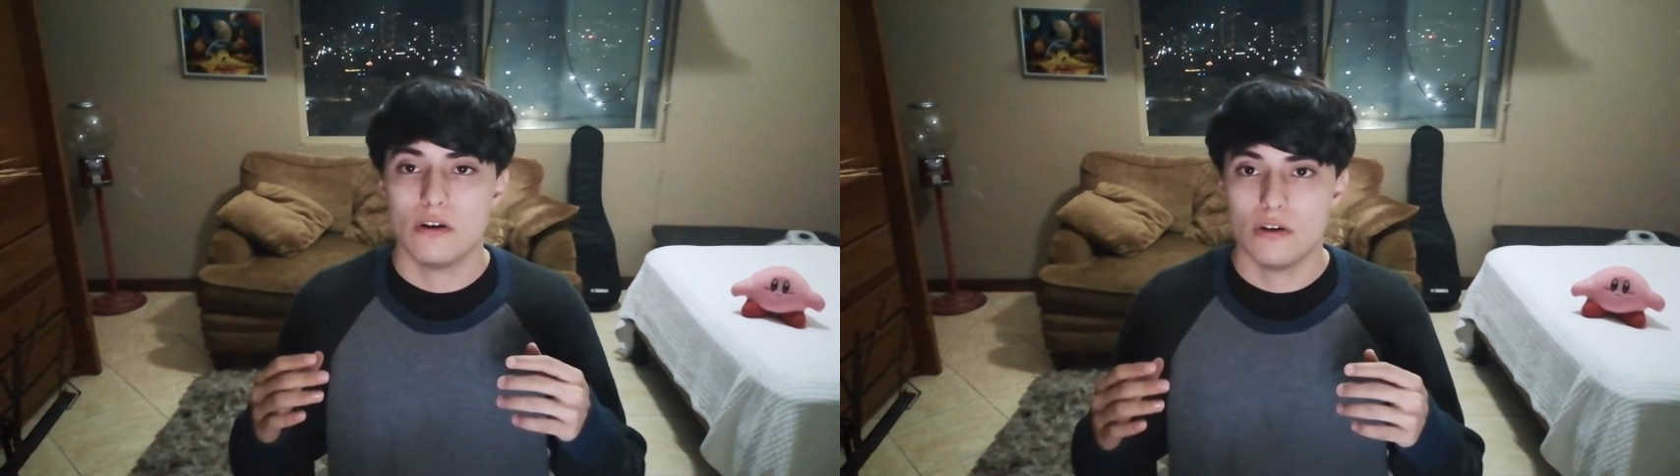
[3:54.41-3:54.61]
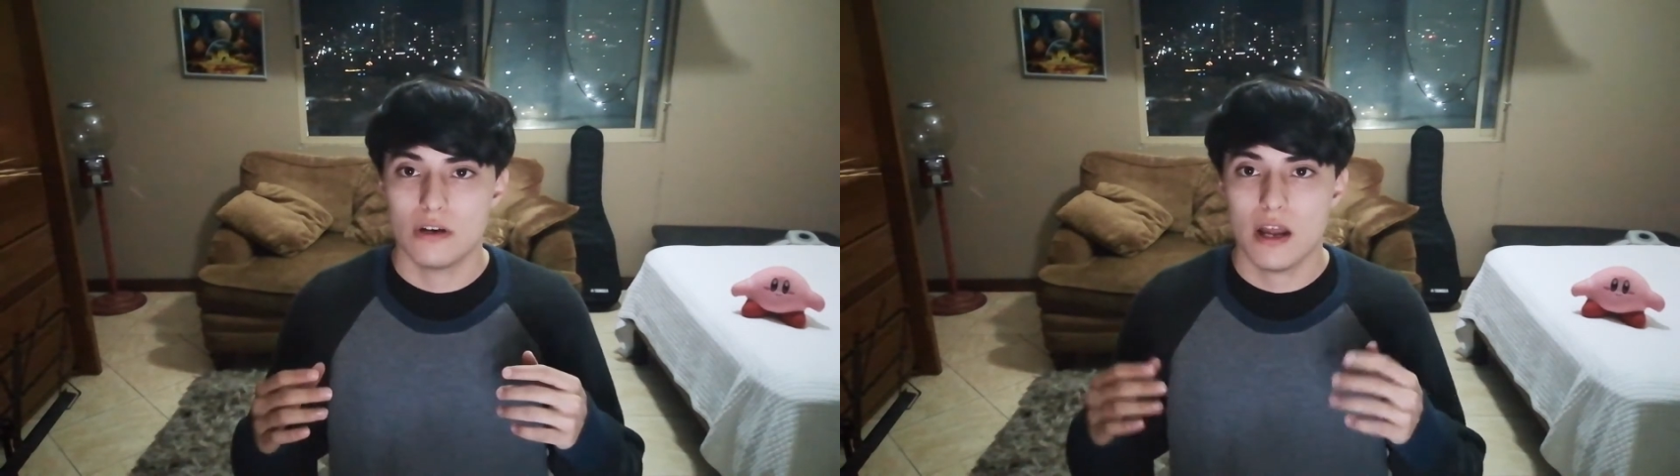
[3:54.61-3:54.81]

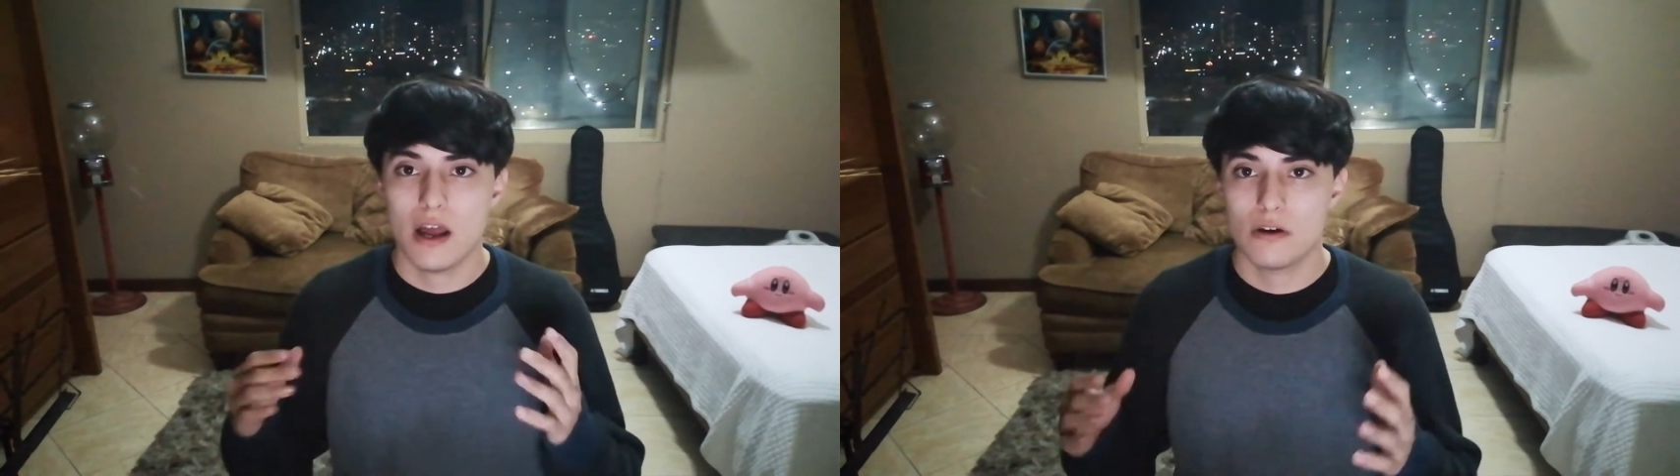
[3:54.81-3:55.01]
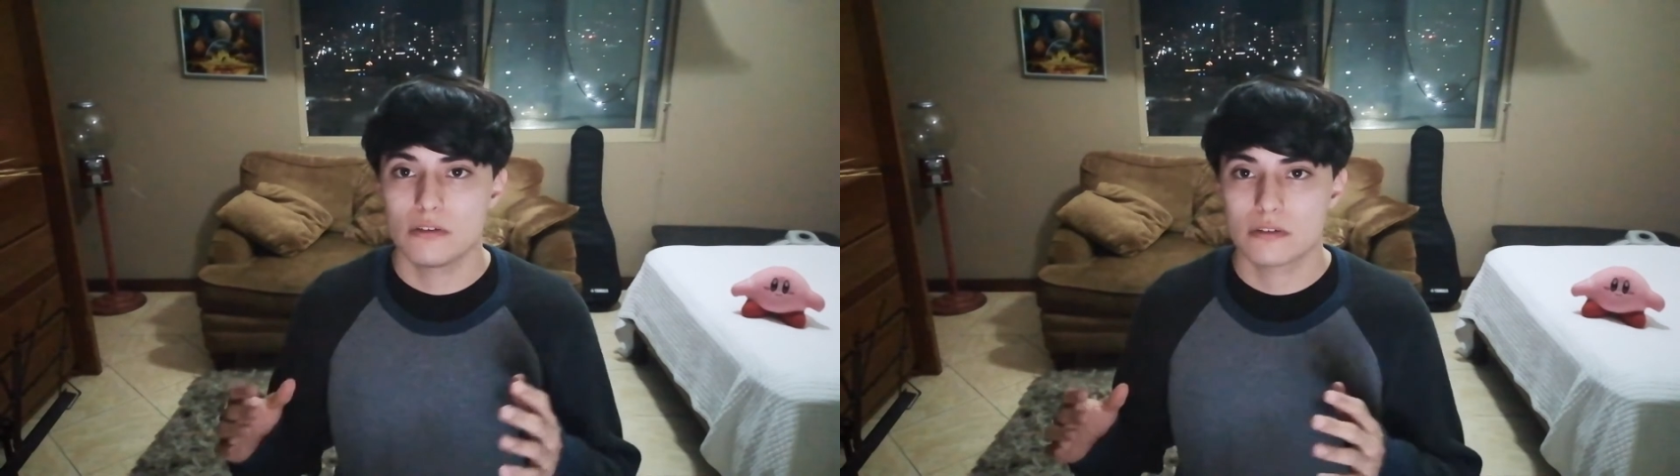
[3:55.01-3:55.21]
on
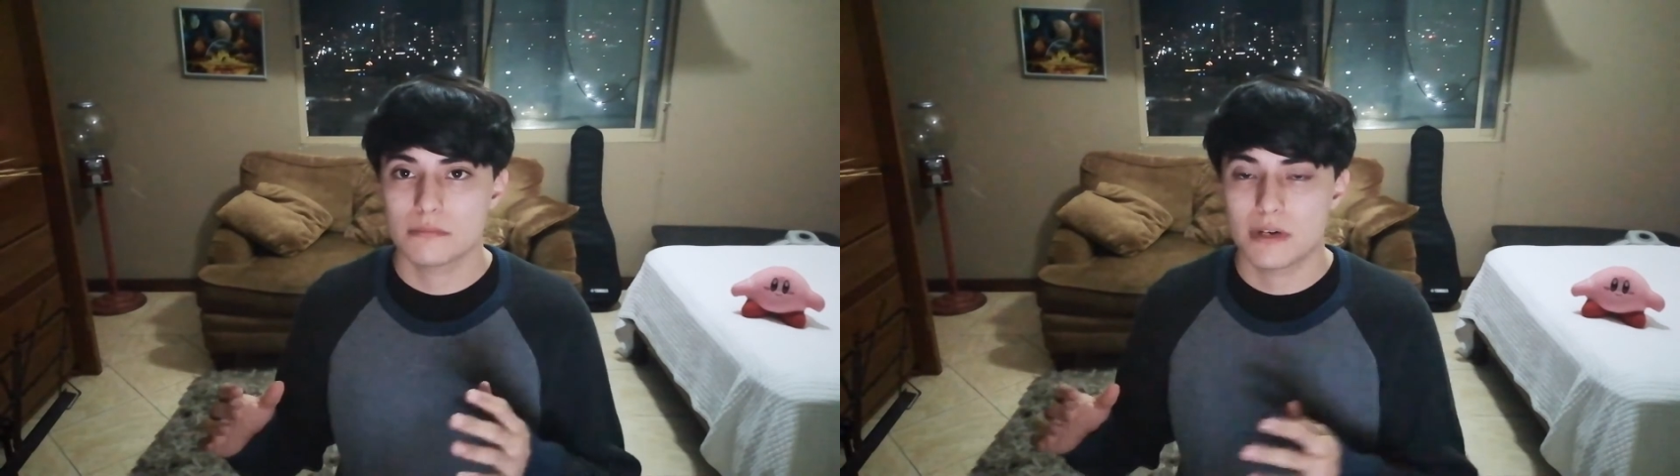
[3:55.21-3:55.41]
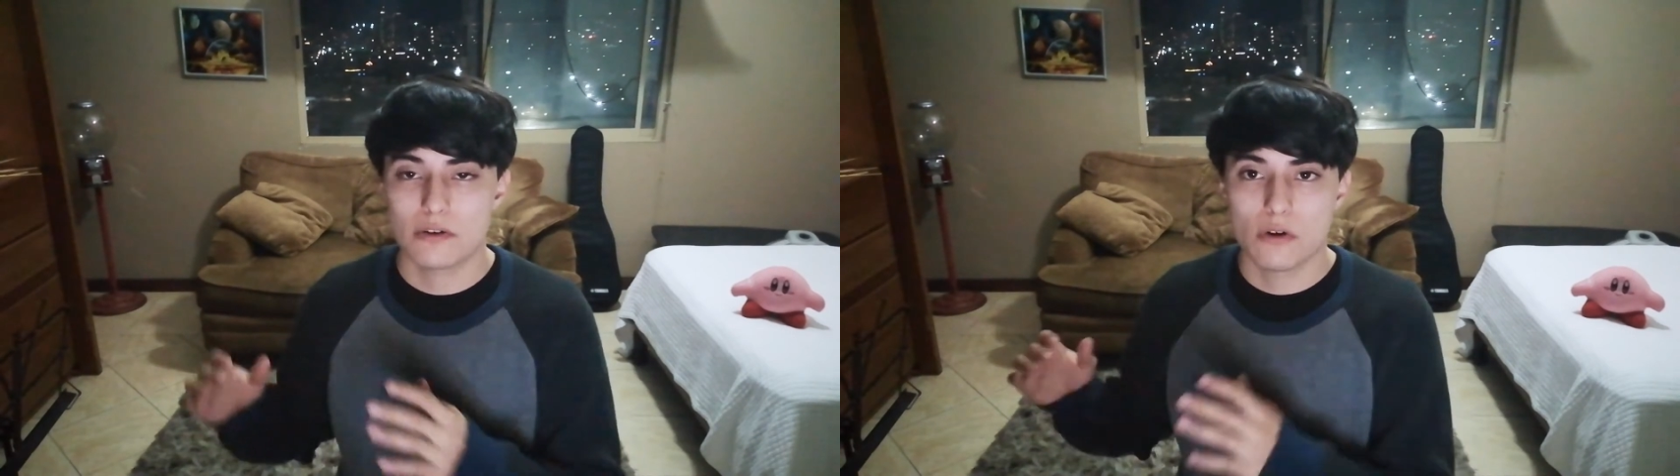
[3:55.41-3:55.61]
how
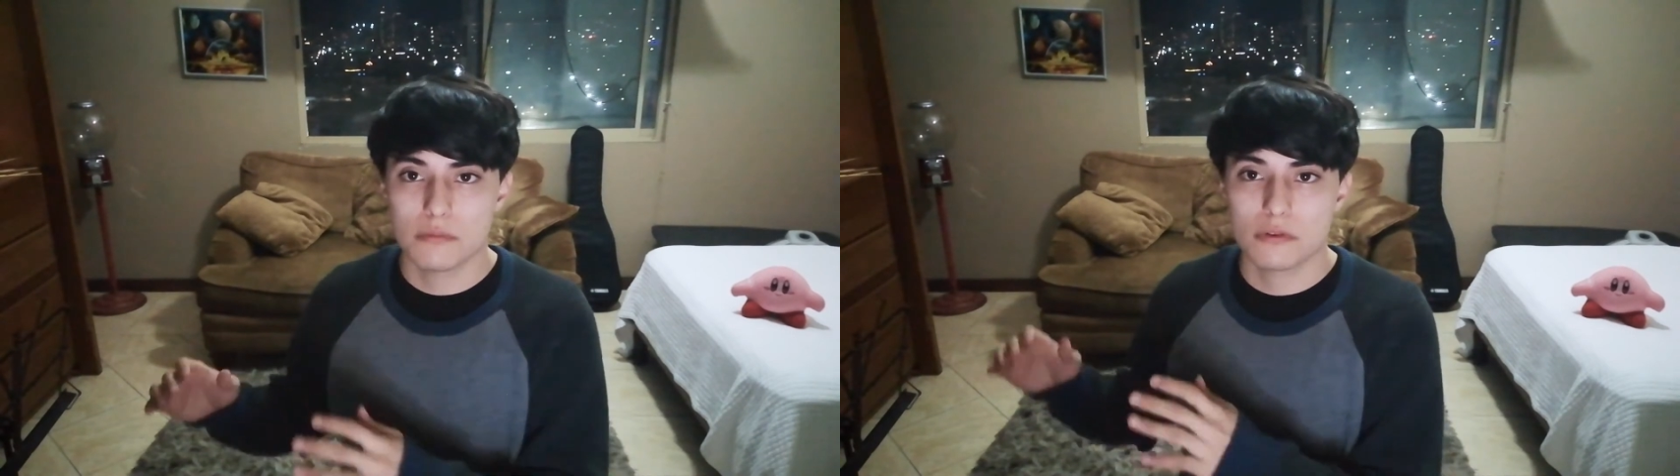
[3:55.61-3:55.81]
Baroque